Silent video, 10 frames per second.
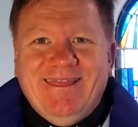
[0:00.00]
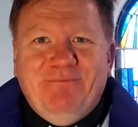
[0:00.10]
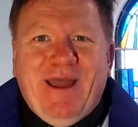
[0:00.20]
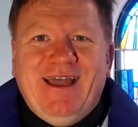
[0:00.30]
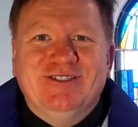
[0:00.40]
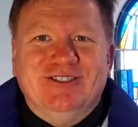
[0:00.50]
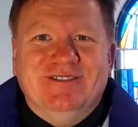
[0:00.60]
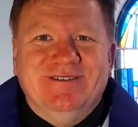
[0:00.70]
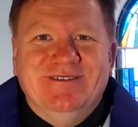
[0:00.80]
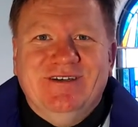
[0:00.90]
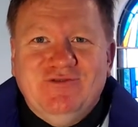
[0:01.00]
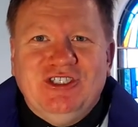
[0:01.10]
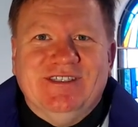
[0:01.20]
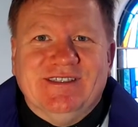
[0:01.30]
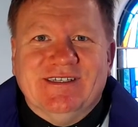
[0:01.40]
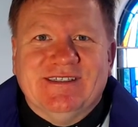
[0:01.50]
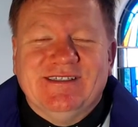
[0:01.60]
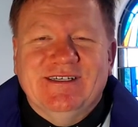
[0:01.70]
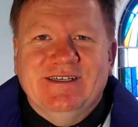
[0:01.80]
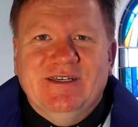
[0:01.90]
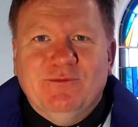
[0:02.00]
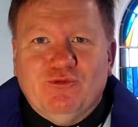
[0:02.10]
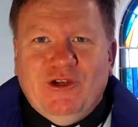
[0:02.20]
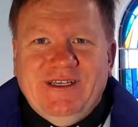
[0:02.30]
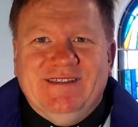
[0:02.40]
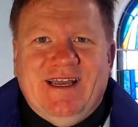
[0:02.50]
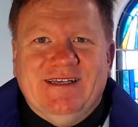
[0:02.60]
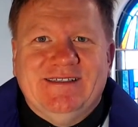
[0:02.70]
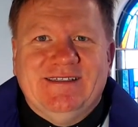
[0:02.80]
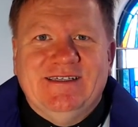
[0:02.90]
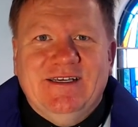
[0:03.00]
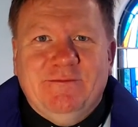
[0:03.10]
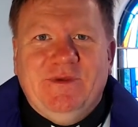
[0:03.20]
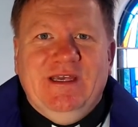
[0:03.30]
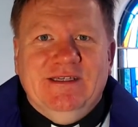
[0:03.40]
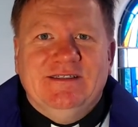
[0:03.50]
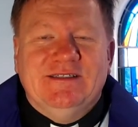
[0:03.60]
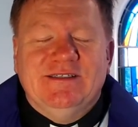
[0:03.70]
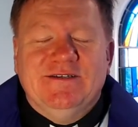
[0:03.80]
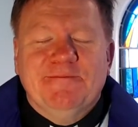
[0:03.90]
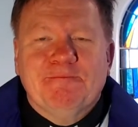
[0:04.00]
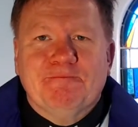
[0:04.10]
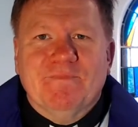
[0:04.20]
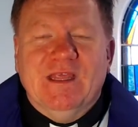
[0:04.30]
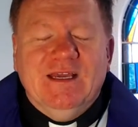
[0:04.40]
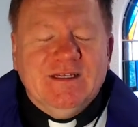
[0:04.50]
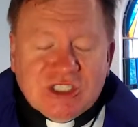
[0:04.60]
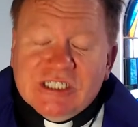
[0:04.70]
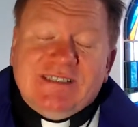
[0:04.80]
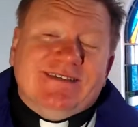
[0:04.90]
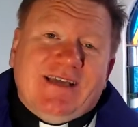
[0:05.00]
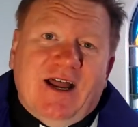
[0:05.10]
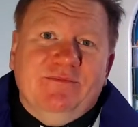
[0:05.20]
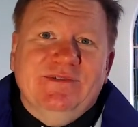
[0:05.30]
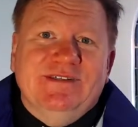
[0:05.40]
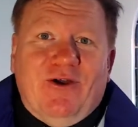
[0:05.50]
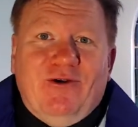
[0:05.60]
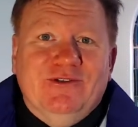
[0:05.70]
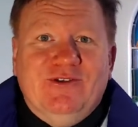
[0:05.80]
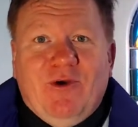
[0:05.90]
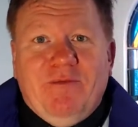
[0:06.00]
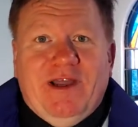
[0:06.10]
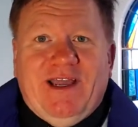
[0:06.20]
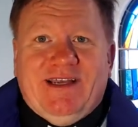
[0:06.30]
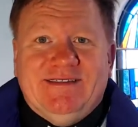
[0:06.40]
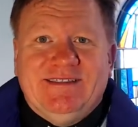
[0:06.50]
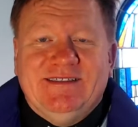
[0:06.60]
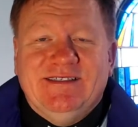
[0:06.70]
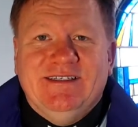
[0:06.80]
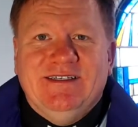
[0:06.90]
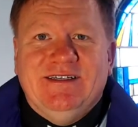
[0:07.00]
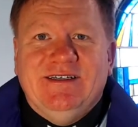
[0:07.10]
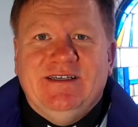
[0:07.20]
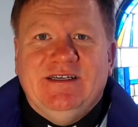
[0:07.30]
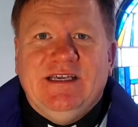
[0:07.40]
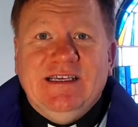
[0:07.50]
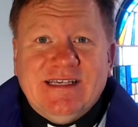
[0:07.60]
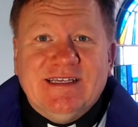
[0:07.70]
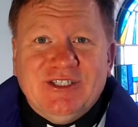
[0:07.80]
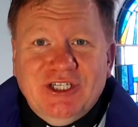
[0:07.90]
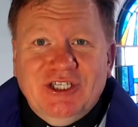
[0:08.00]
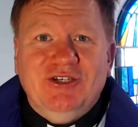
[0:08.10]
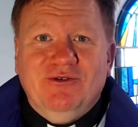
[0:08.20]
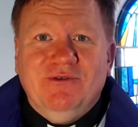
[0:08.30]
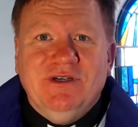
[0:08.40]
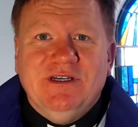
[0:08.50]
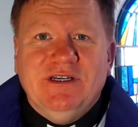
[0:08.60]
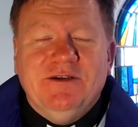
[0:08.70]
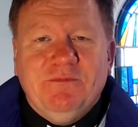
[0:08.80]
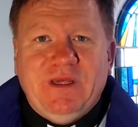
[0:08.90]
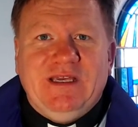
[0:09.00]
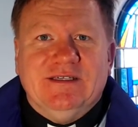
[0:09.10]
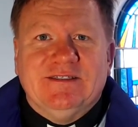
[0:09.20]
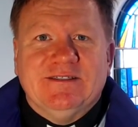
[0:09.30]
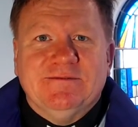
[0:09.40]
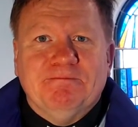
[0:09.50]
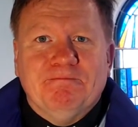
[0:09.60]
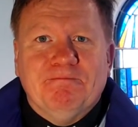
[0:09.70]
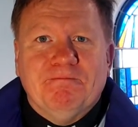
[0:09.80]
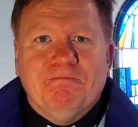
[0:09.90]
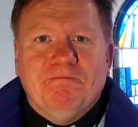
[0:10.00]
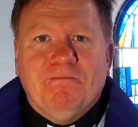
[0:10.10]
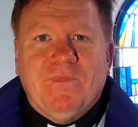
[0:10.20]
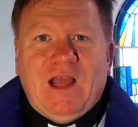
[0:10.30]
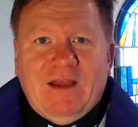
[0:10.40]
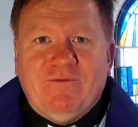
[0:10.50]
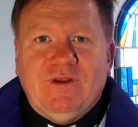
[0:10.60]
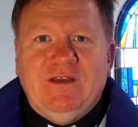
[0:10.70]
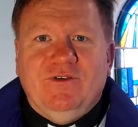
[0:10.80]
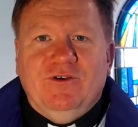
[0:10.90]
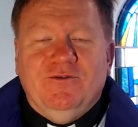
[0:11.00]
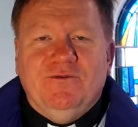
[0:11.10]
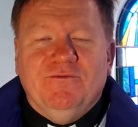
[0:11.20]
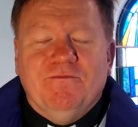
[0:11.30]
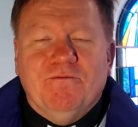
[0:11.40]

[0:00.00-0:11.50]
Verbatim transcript: the passion of Jesus brings us peace. Jesus comes also among us. He says to you, Peace, I forgive you.